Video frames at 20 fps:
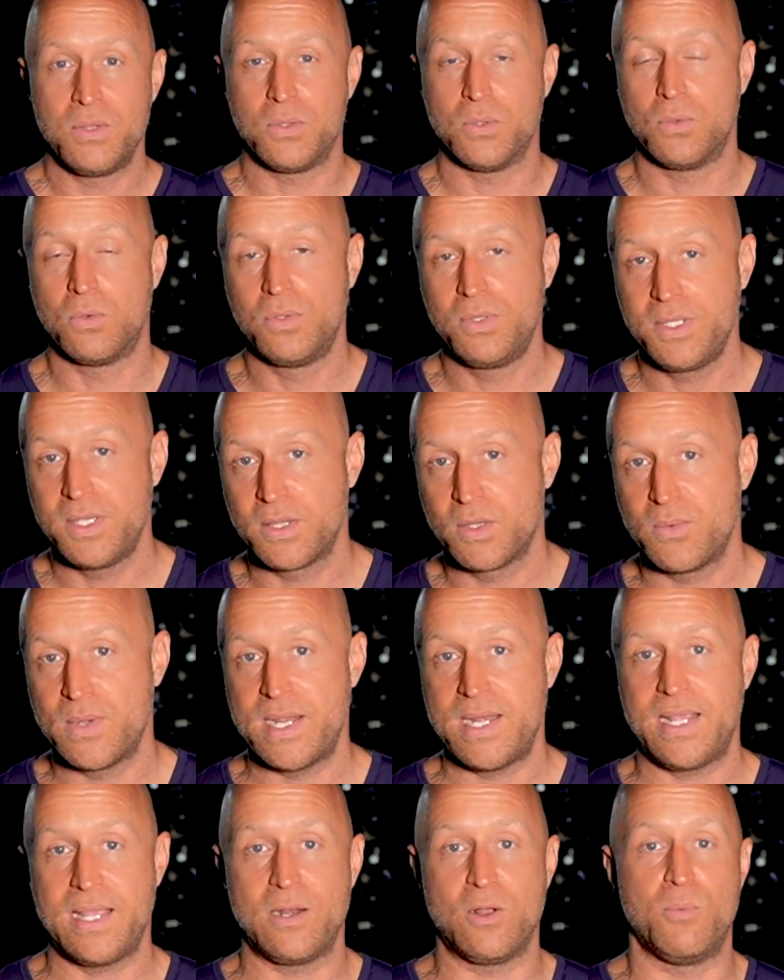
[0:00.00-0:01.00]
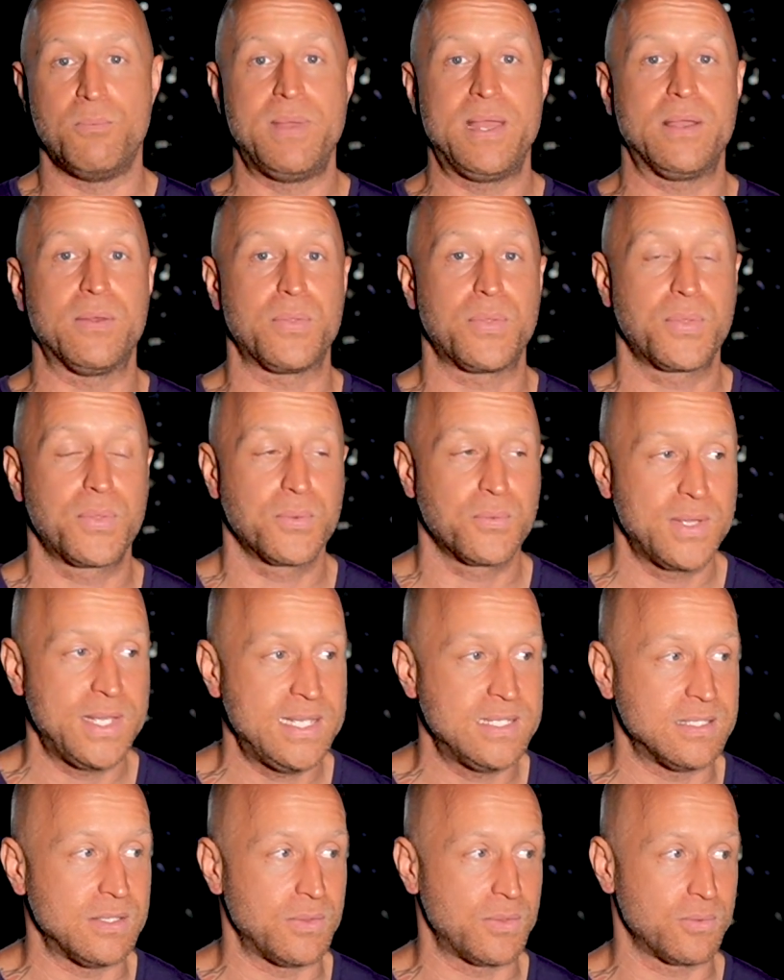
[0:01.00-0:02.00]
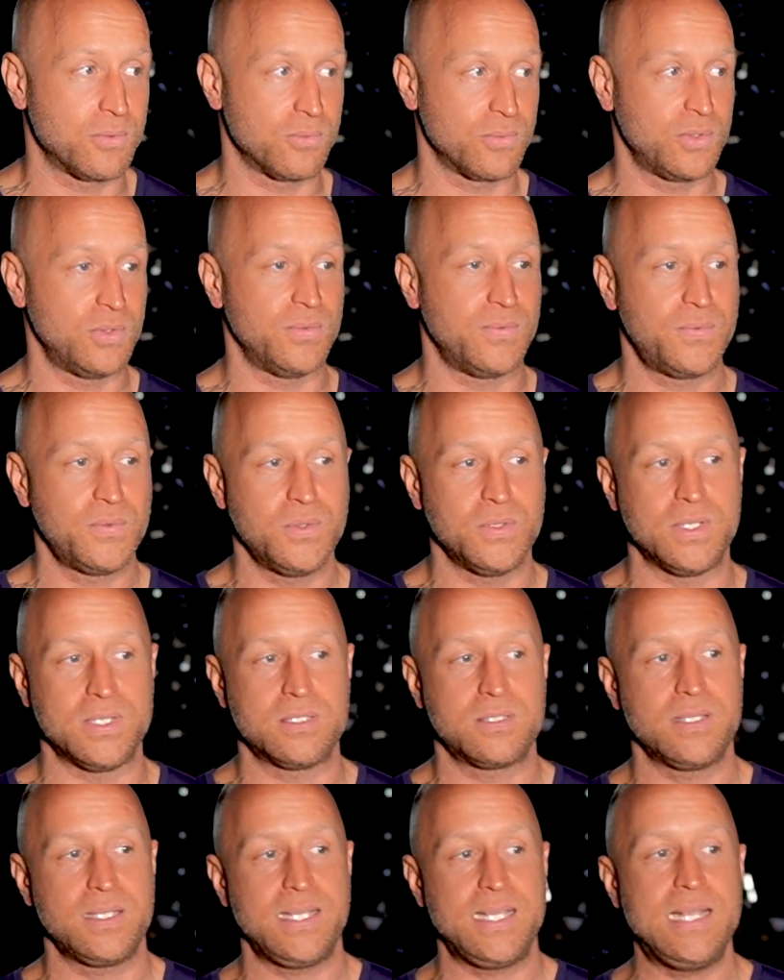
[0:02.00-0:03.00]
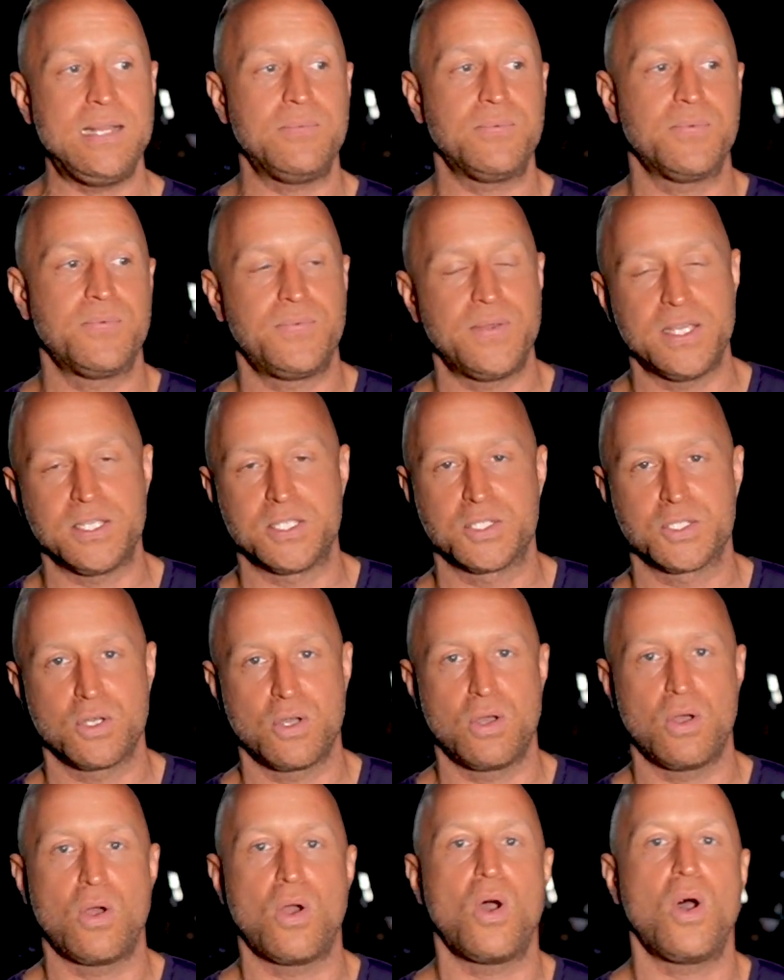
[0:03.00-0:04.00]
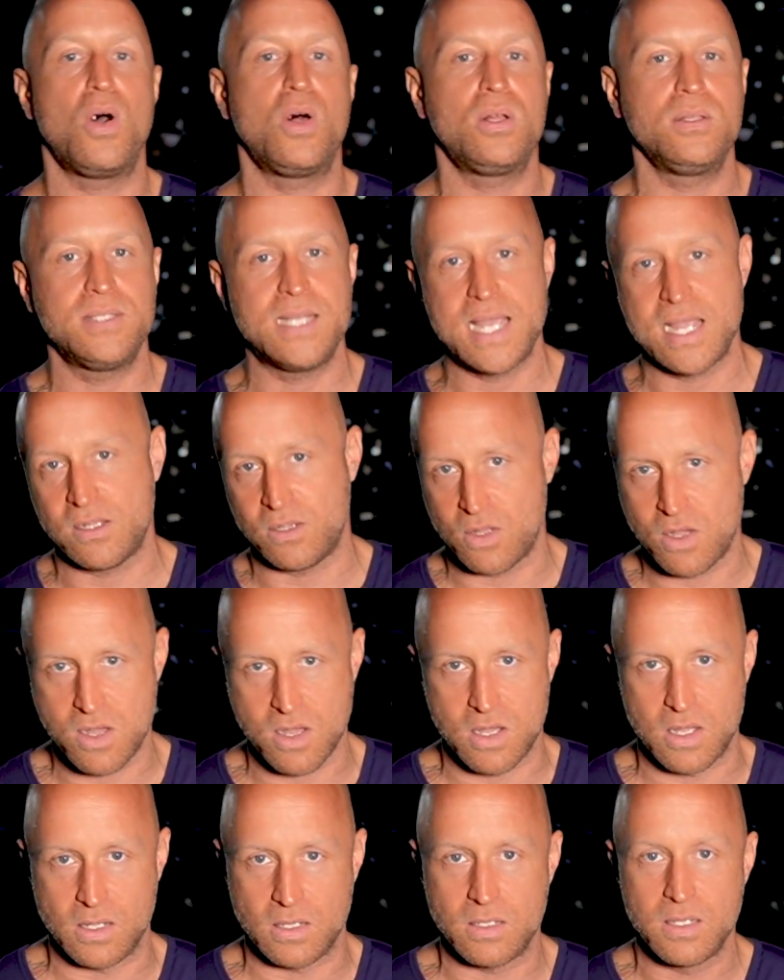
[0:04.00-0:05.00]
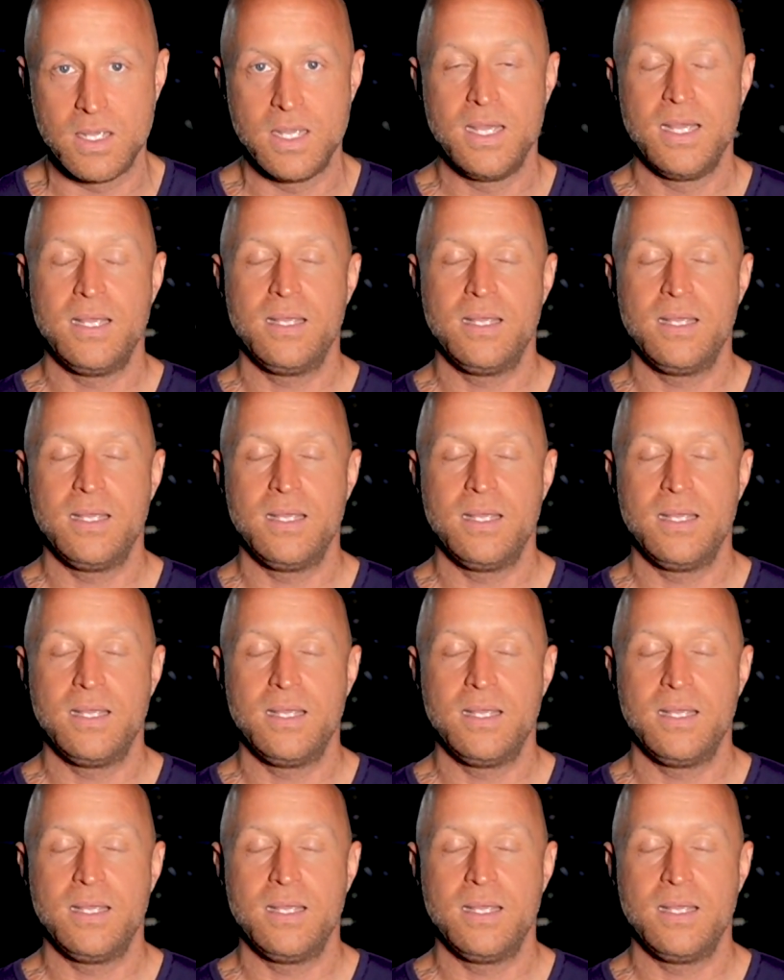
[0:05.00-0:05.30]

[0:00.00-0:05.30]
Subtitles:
The only other way to get omega-3s in through real food is to eat fish all day long.